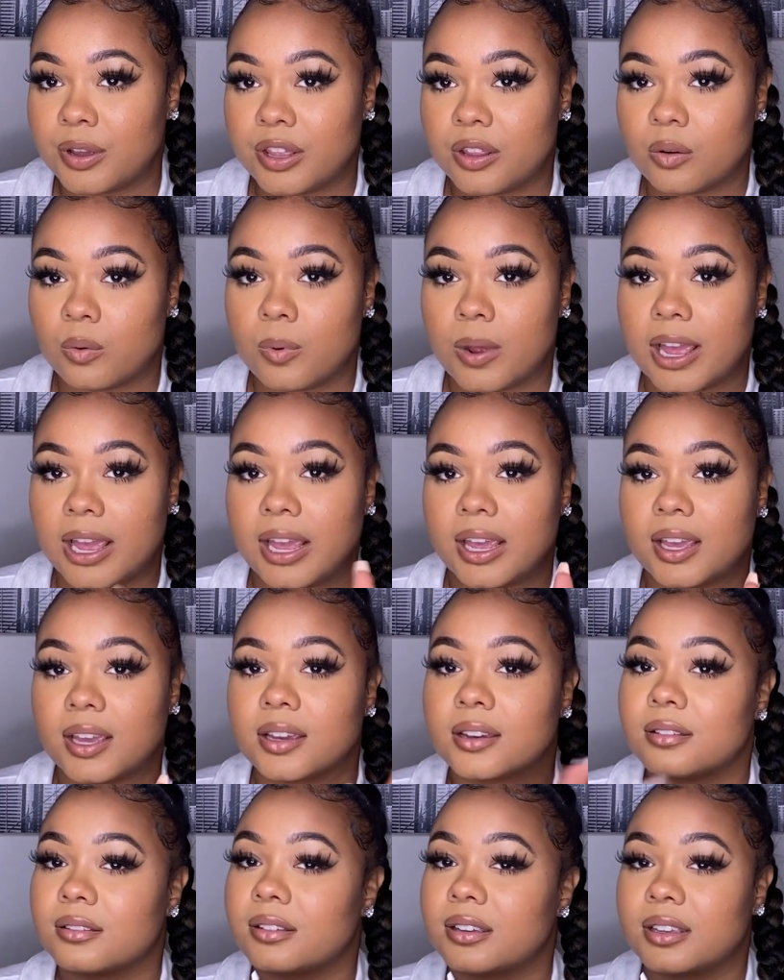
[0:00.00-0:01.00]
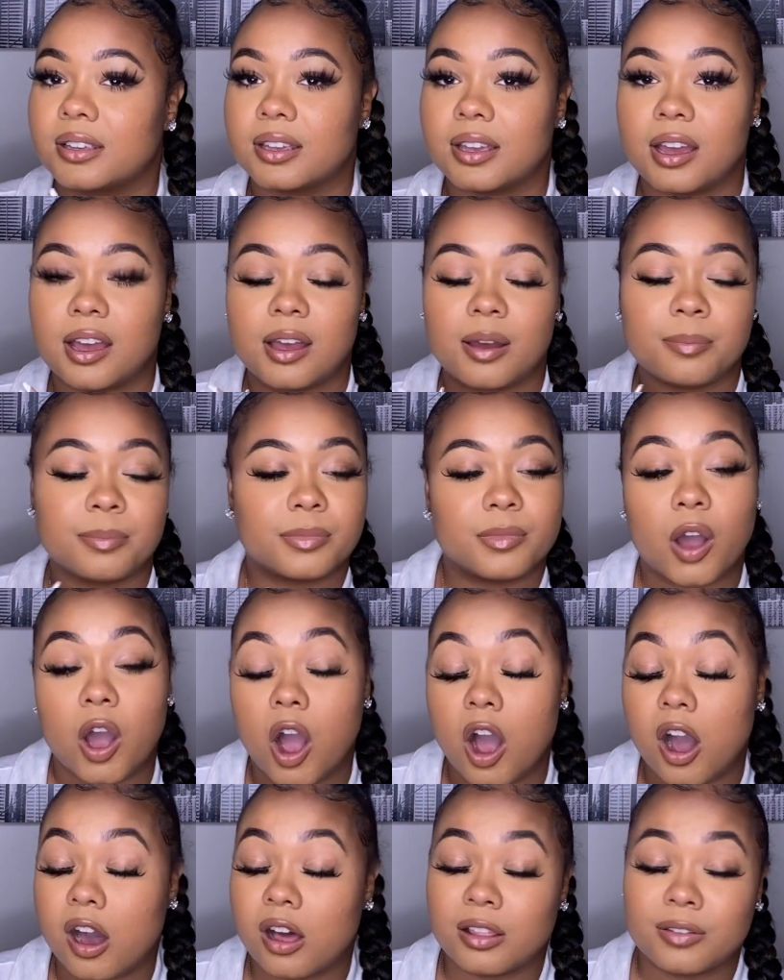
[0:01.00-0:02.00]
either way.
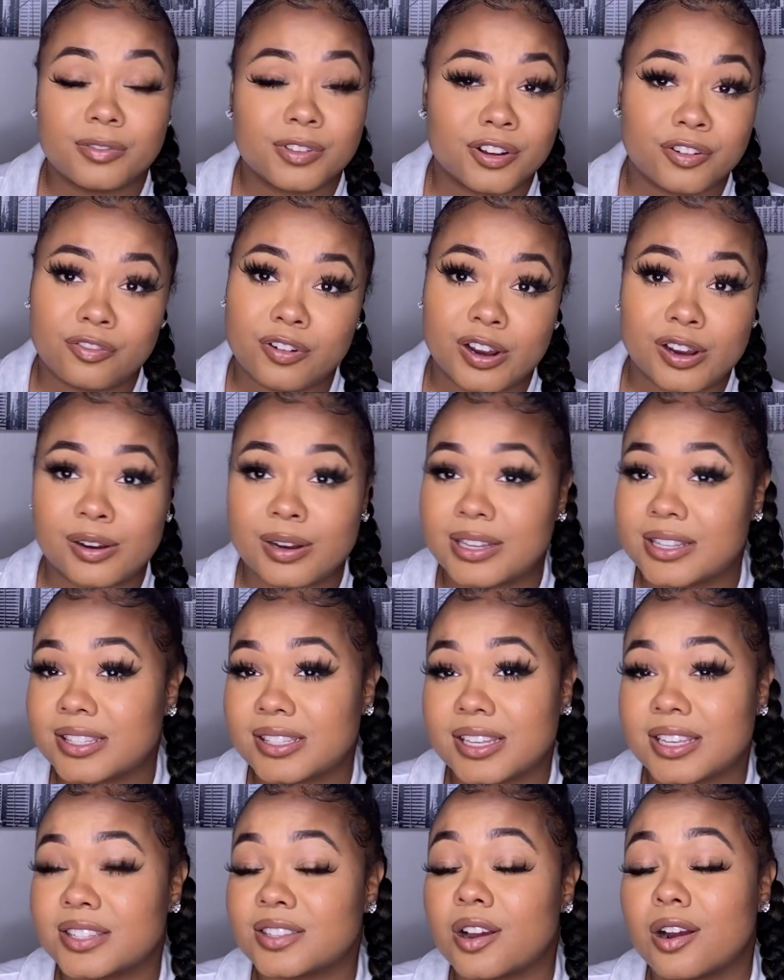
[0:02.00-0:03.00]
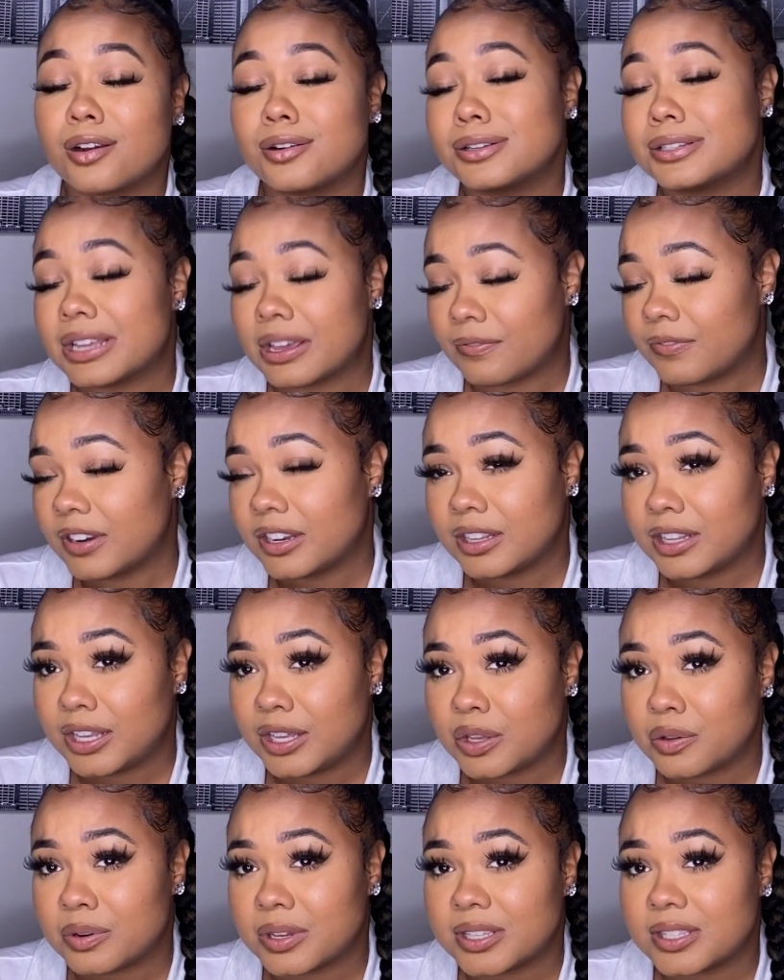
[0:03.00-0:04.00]
All of their fragrances are definitely
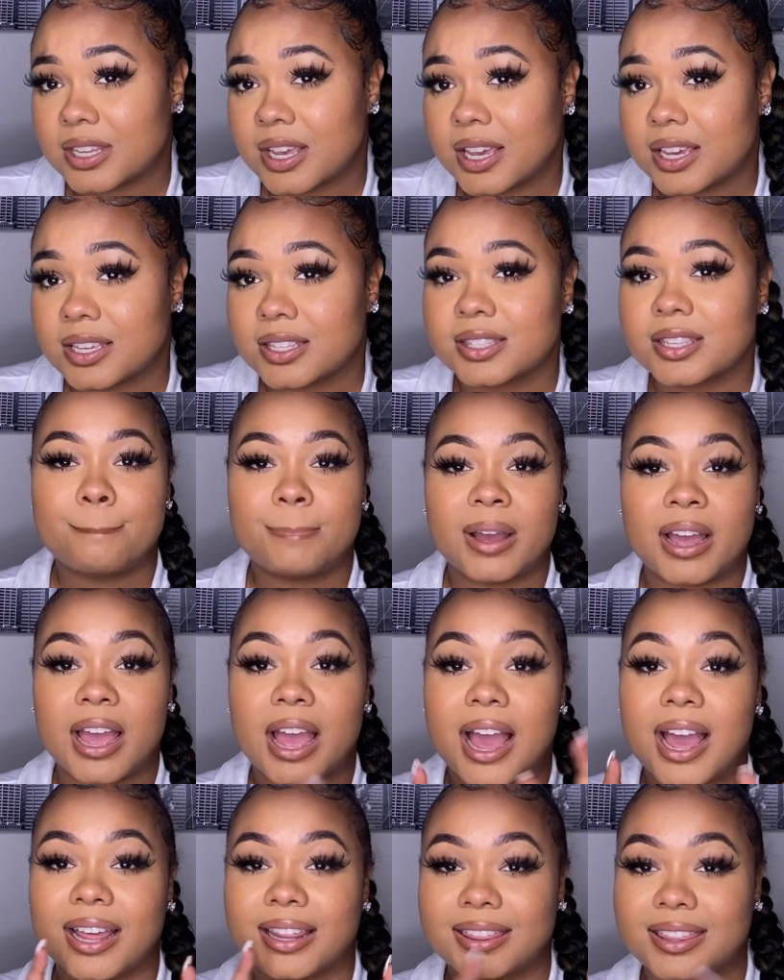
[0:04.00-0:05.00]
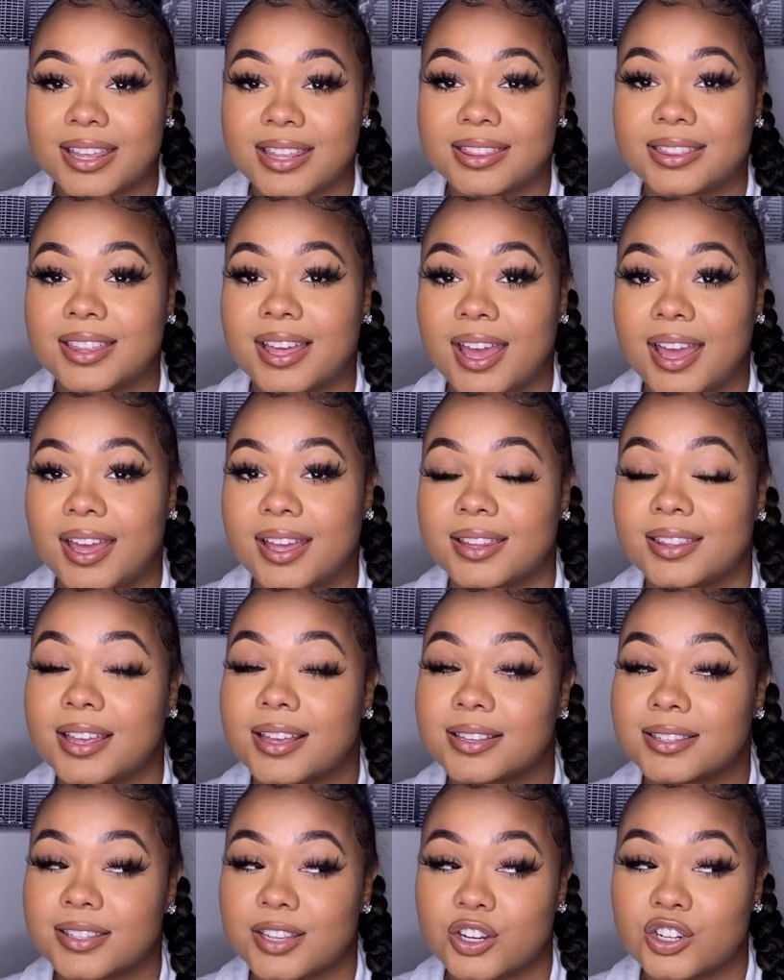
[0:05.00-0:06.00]
unisex, but I think
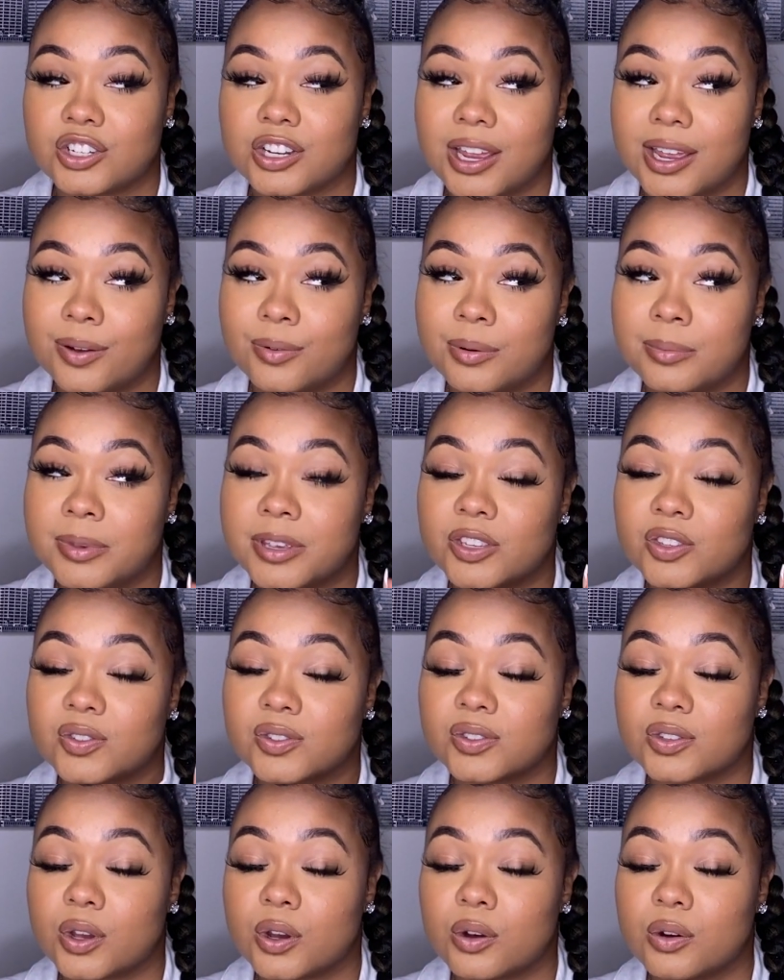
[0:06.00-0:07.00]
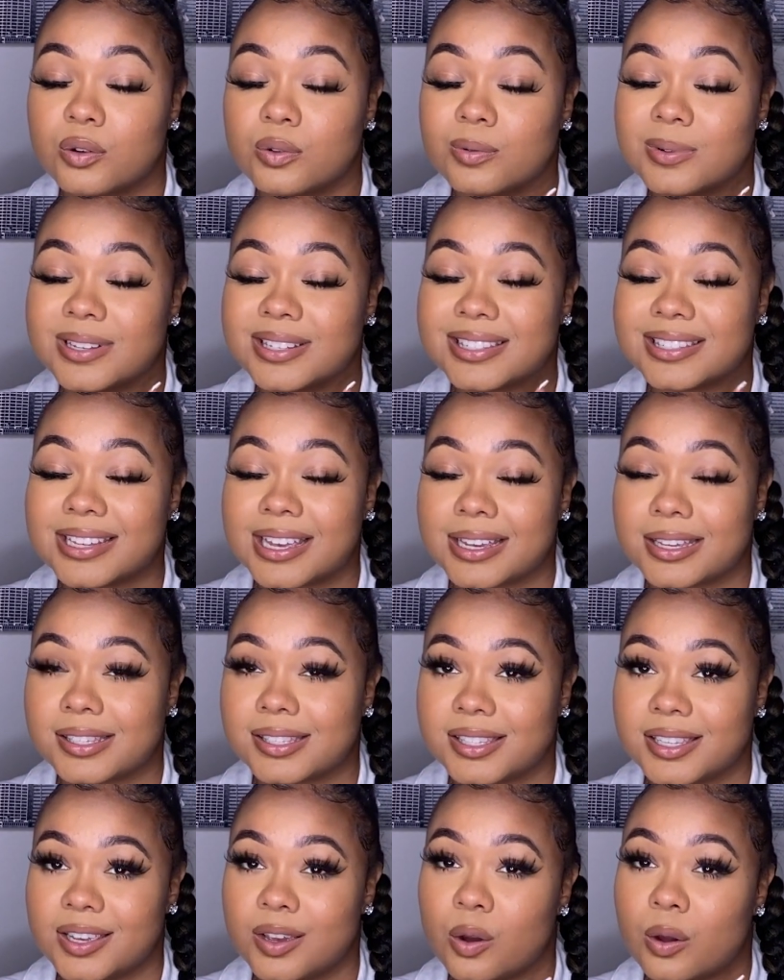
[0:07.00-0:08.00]
that Sunshine would be so
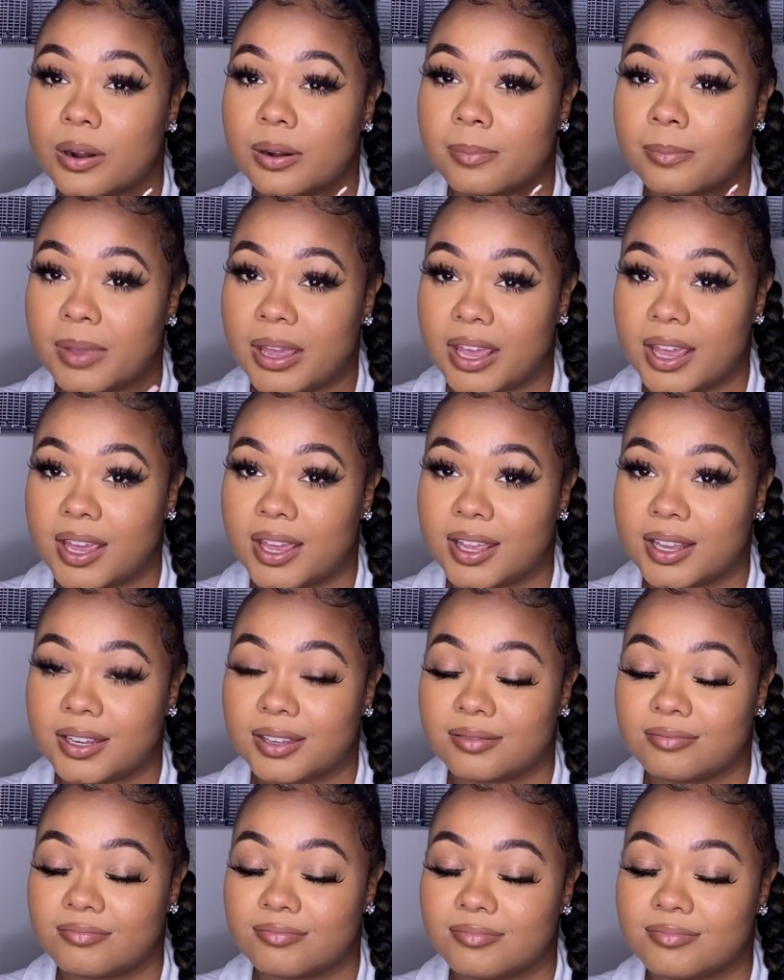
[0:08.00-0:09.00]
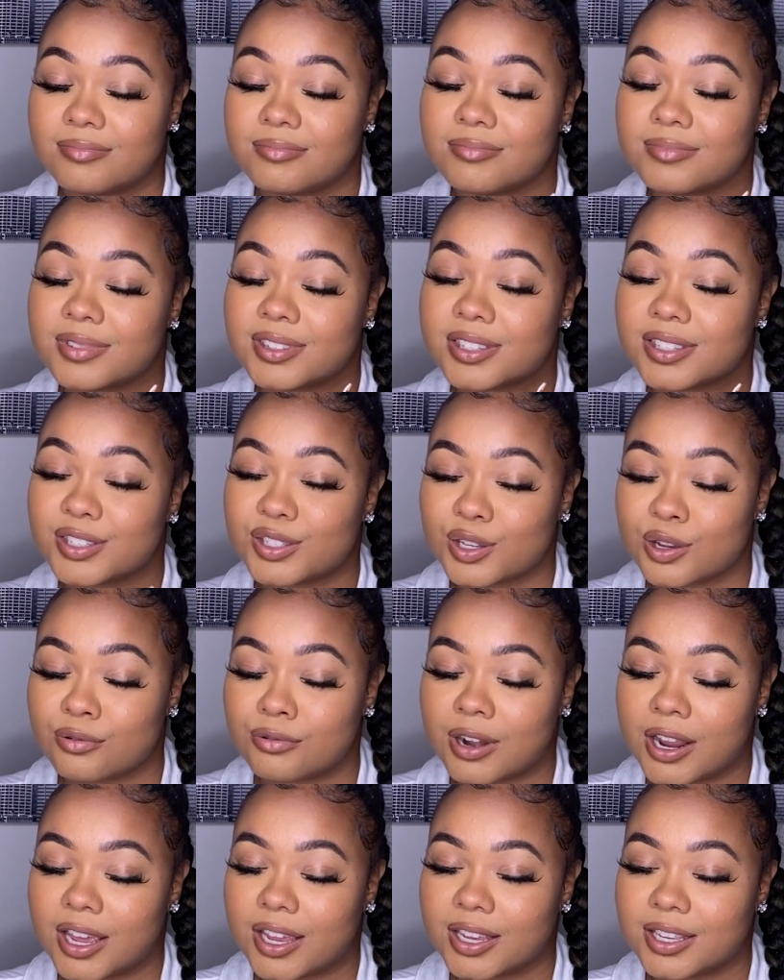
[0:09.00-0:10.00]
sexy on a man. So
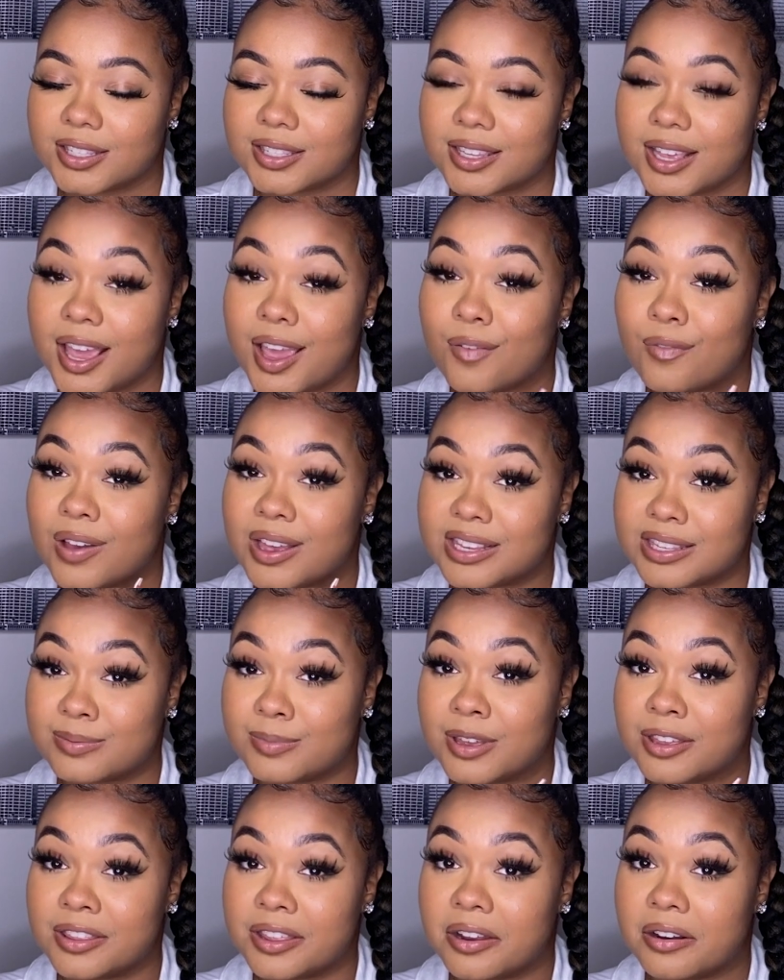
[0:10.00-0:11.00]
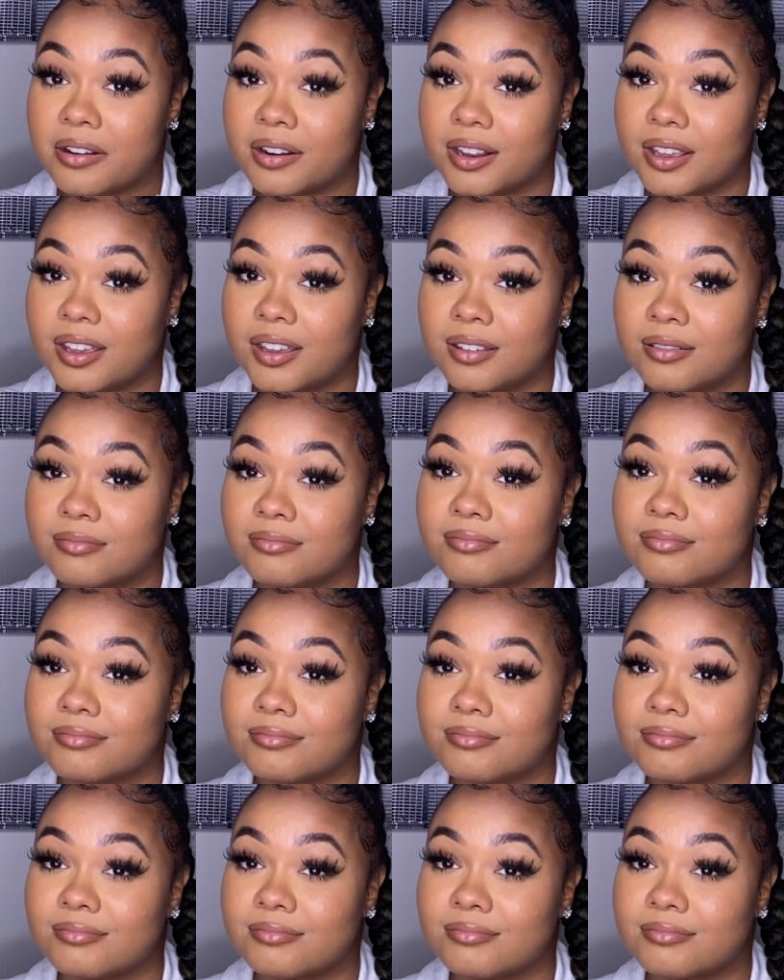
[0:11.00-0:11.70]
nice. If I smell that on him,